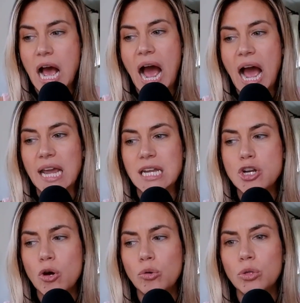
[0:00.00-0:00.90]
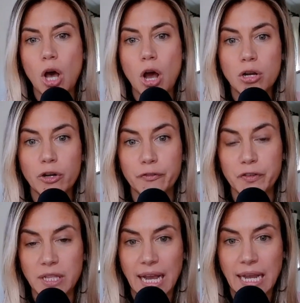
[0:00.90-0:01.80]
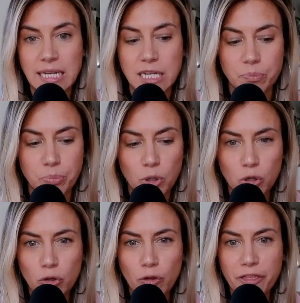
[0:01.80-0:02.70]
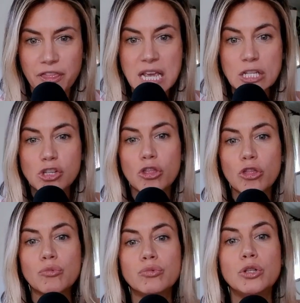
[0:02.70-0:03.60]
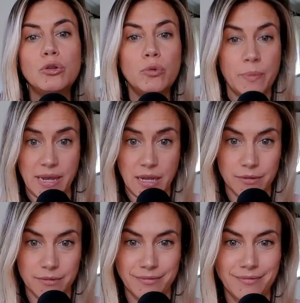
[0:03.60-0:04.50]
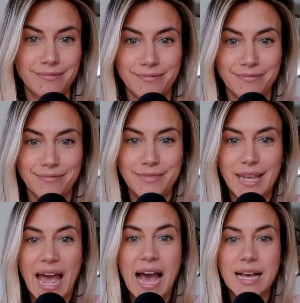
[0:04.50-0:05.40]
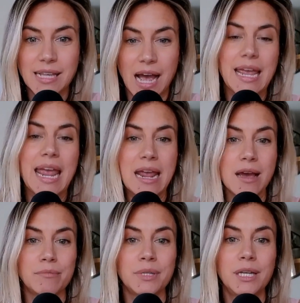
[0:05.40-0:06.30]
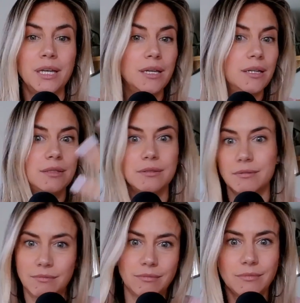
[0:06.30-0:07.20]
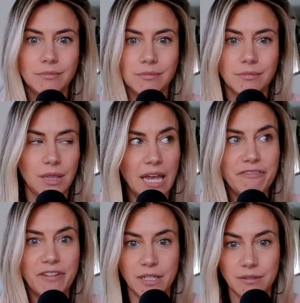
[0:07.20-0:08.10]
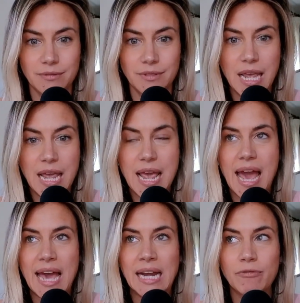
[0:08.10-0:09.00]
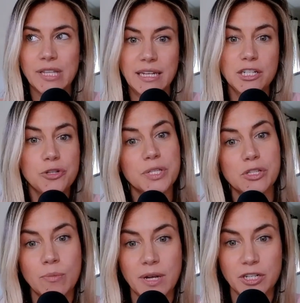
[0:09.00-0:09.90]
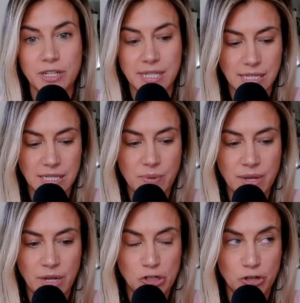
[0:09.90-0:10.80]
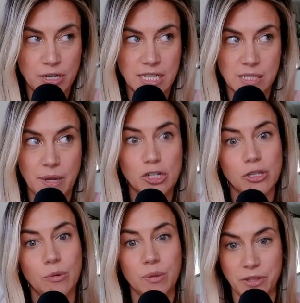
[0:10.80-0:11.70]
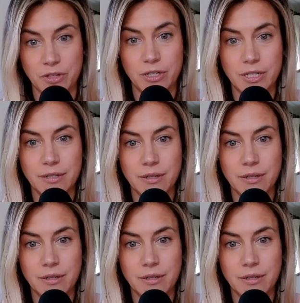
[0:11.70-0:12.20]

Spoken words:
I no longer feel like I need to pull things through me as I am lifing. And I related to it so much because this has been my journey, especially with motherhood.